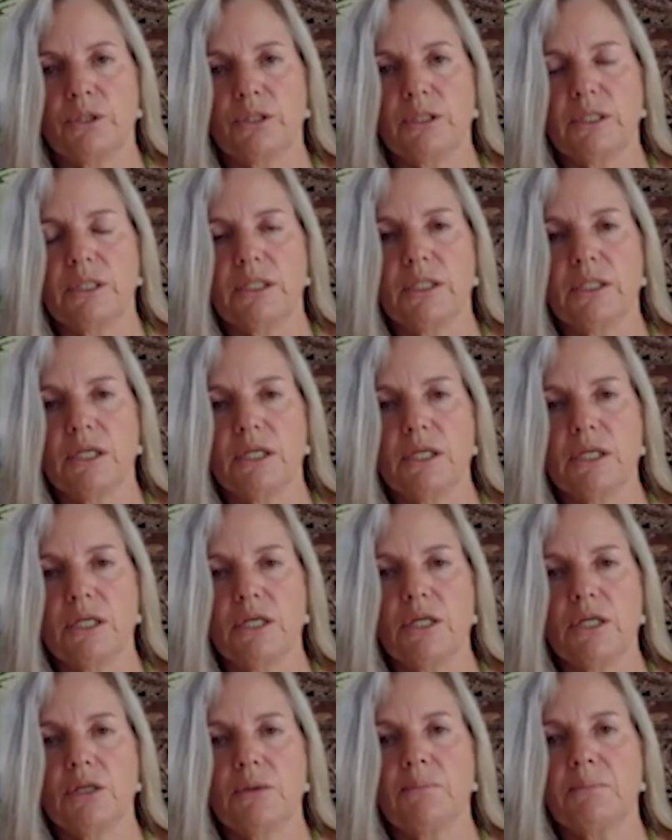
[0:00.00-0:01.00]
really
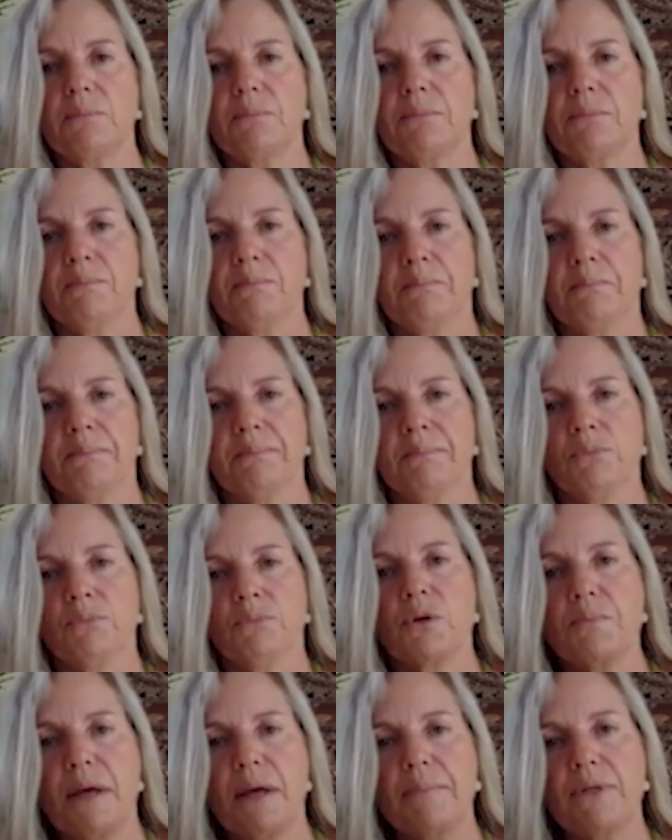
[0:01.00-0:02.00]

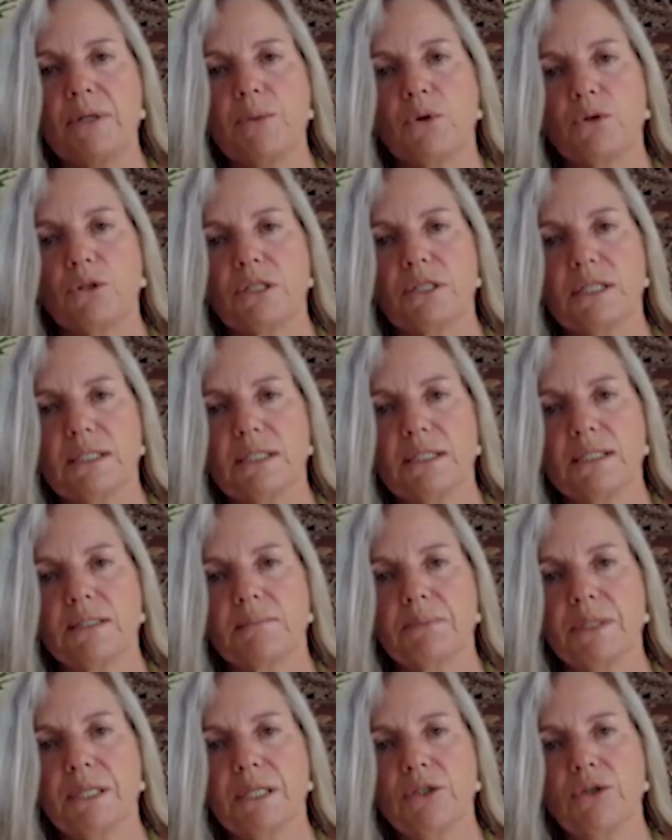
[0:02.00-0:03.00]
remembering what it is to
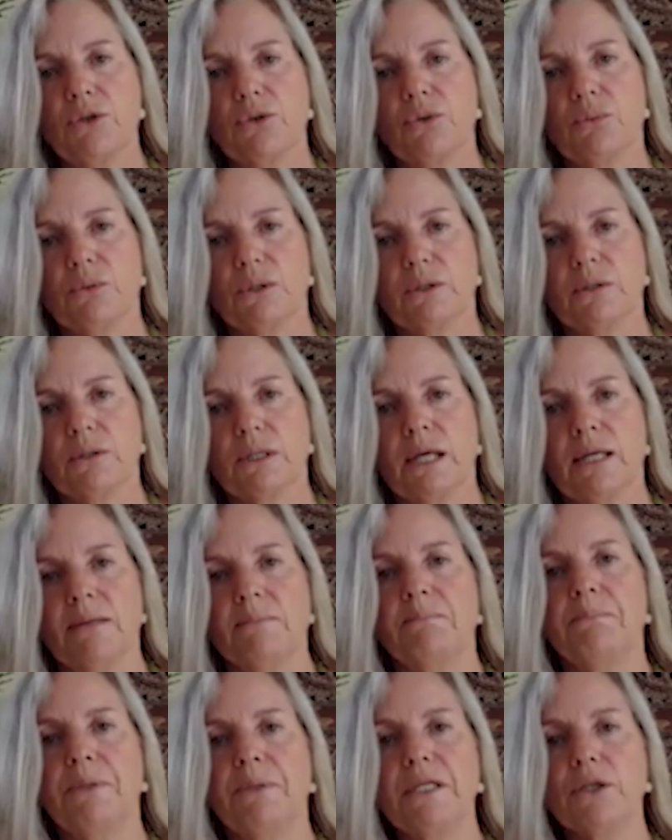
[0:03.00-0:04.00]
be human
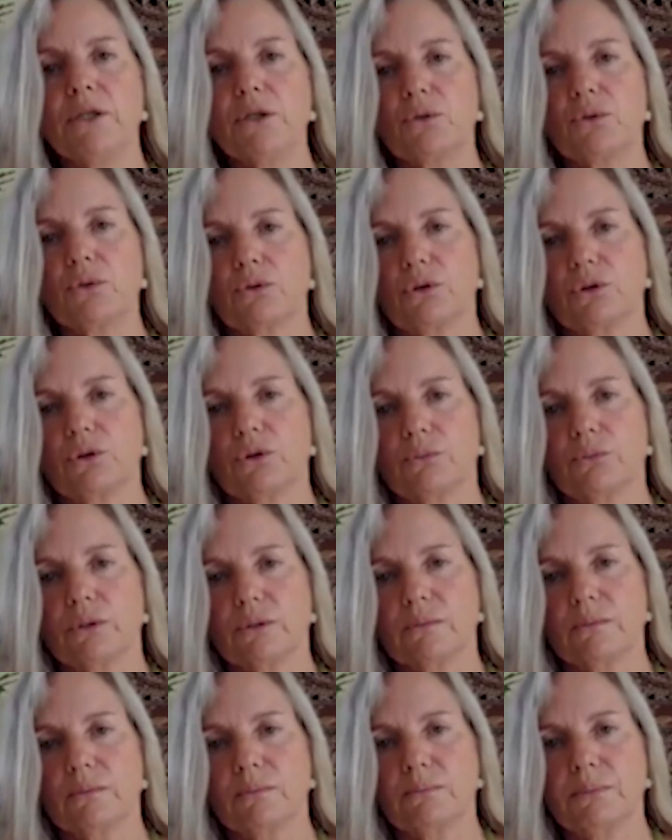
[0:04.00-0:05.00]
and be a good
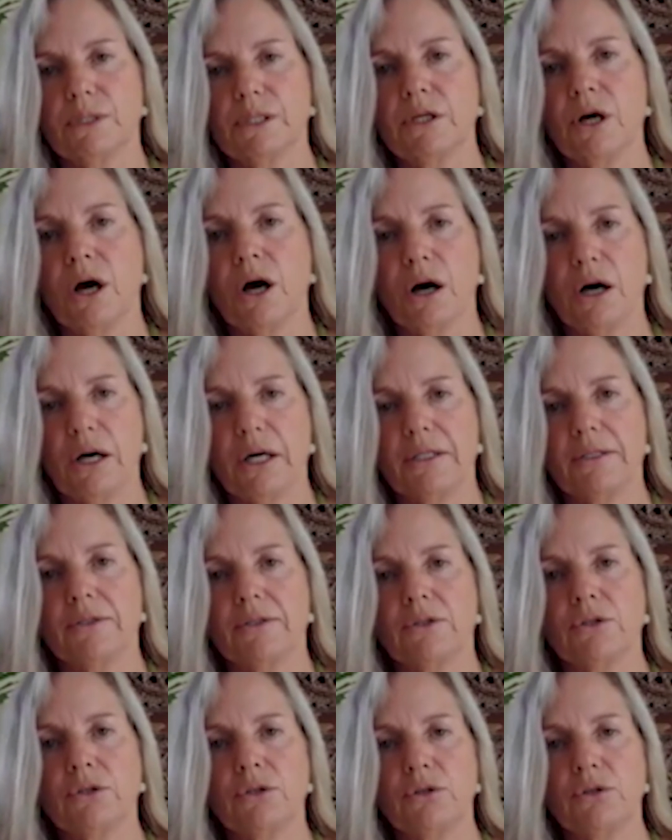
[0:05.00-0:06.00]
human, be
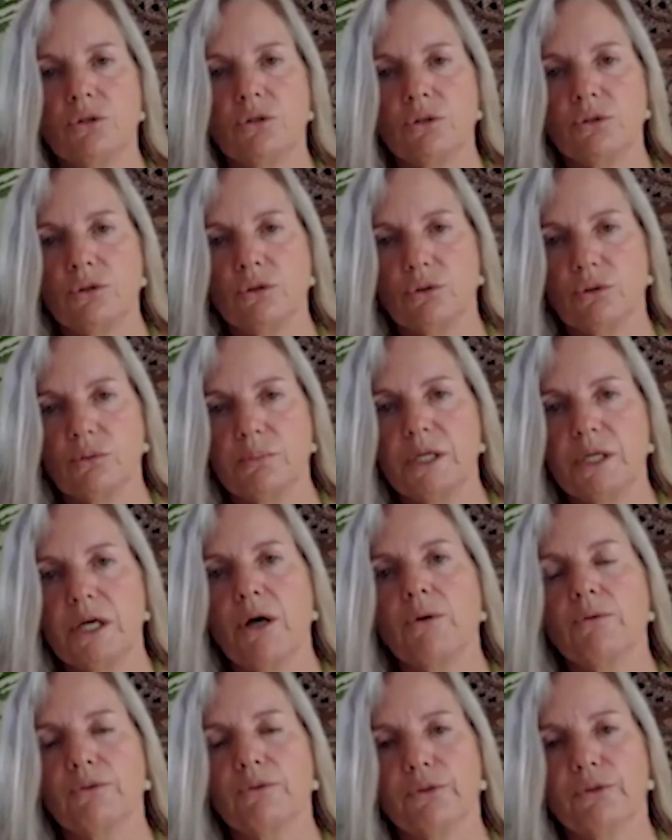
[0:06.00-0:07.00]
kind, be
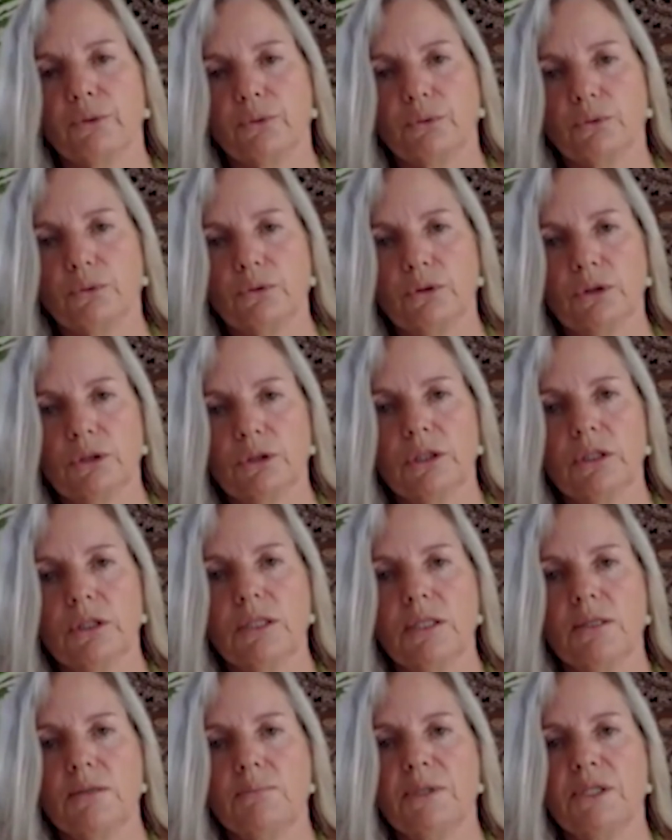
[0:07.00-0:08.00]
helpful,
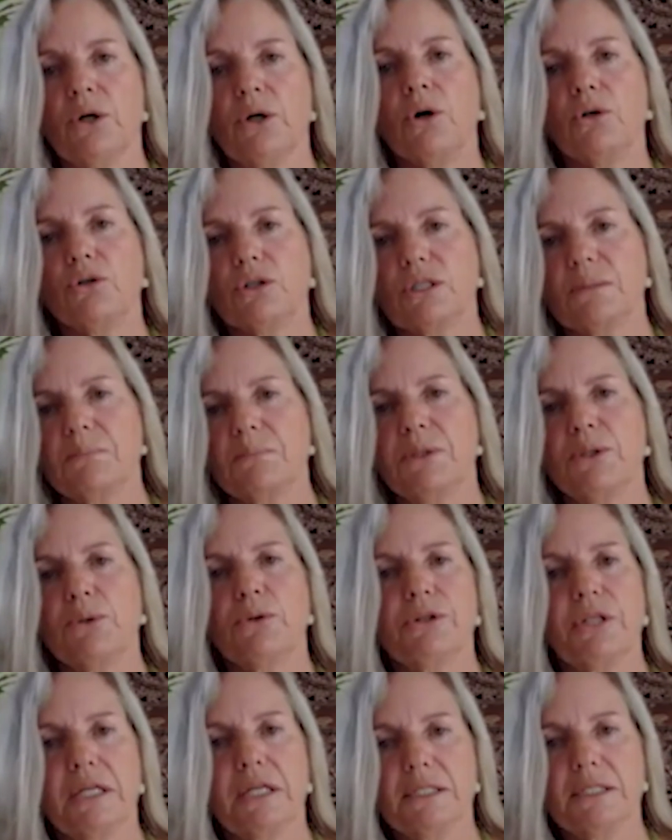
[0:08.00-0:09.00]
be honest, be
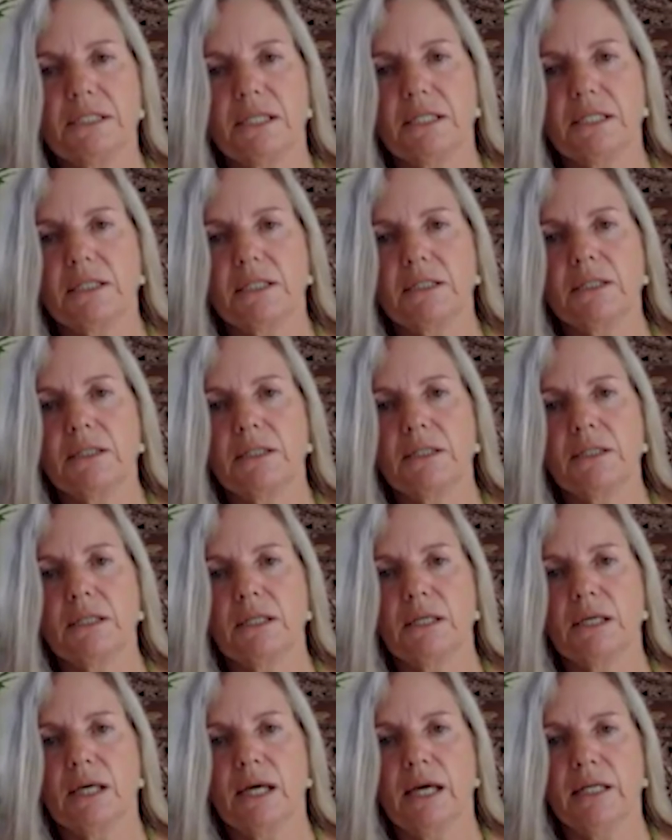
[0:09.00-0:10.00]
authentic,
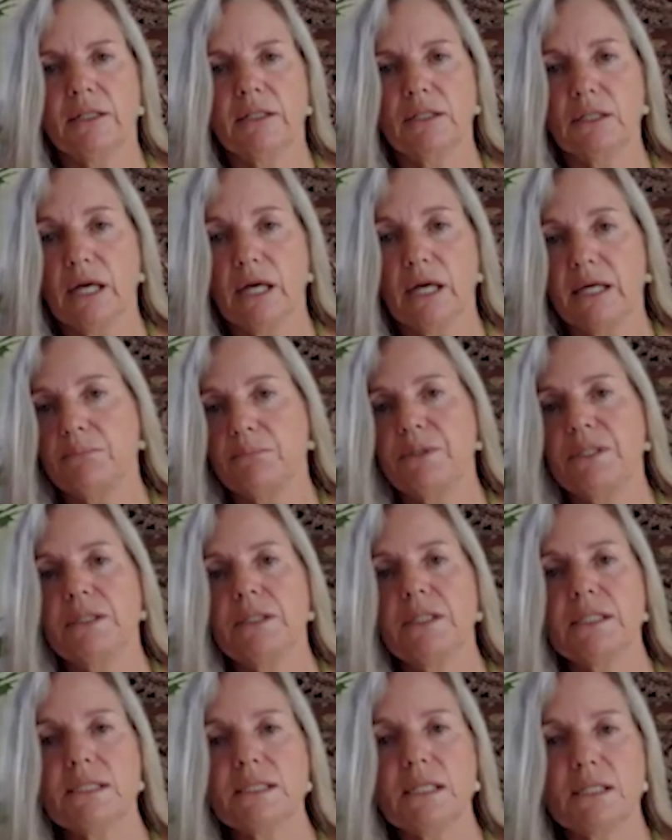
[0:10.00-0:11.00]
and be
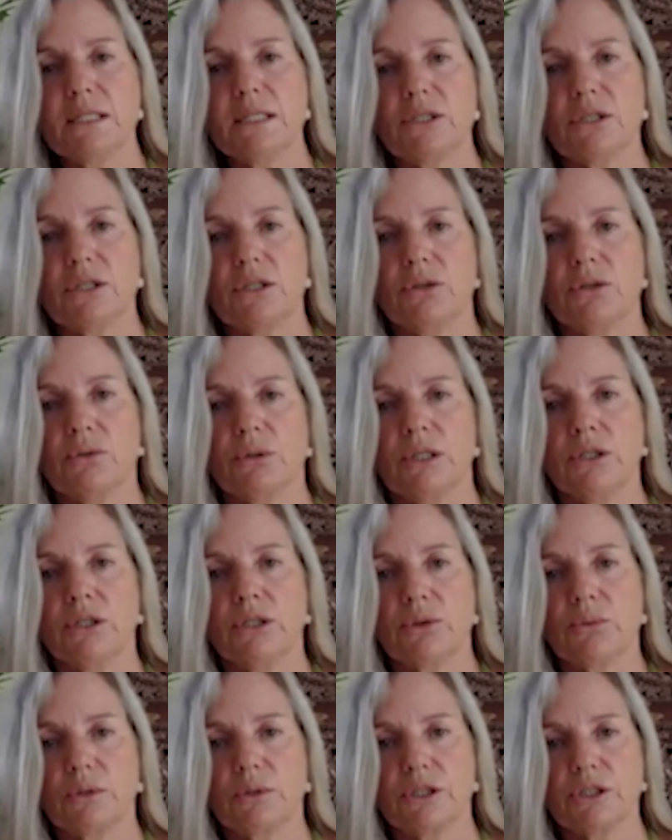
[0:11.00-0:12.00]
listening to your
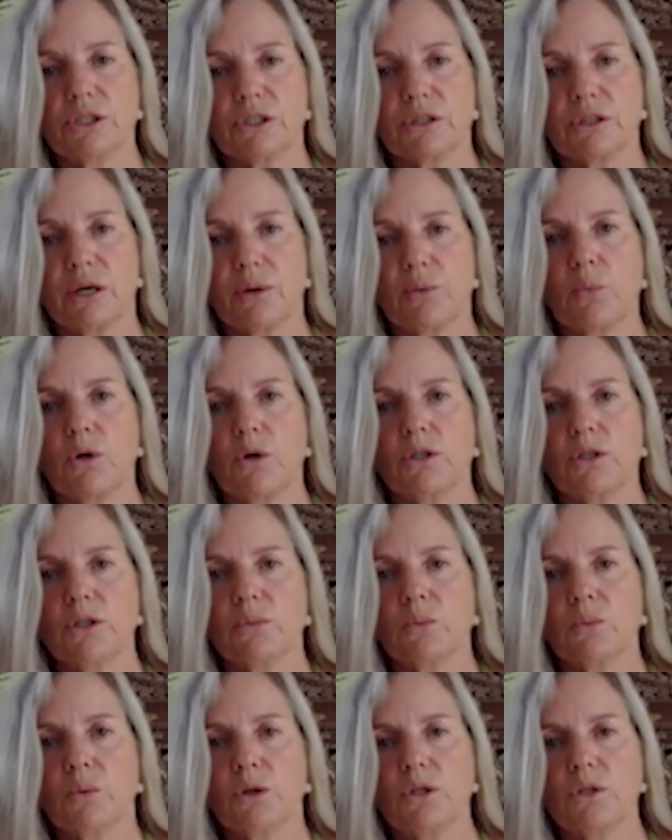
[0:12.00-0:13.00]
intuition. Like what
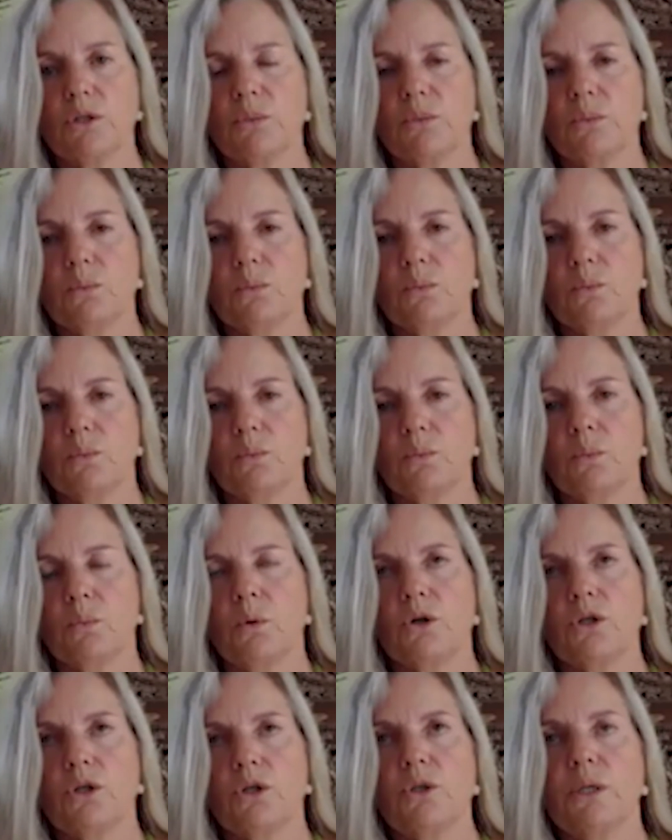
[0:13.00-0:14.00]

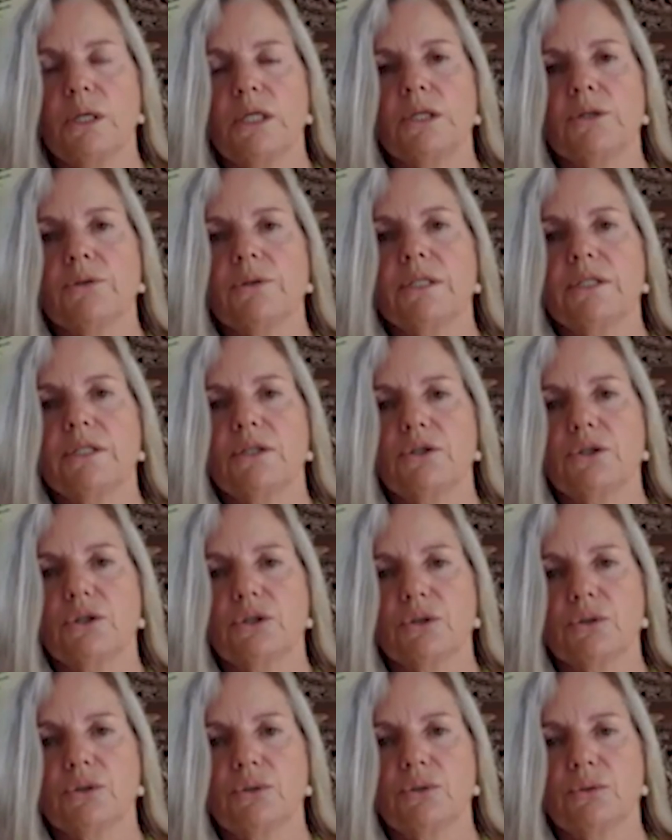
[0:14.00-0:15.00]
are you hearing to
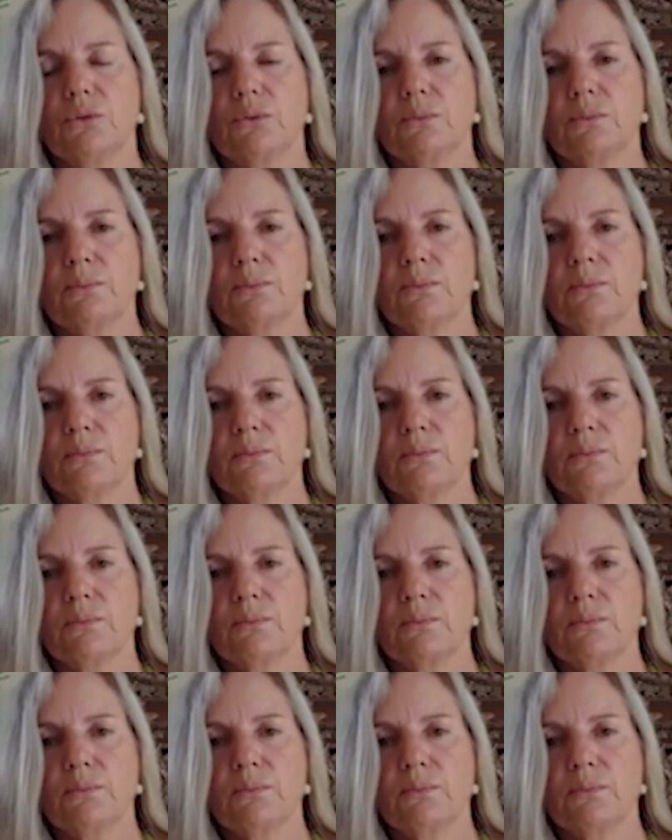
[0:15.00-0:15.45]
do?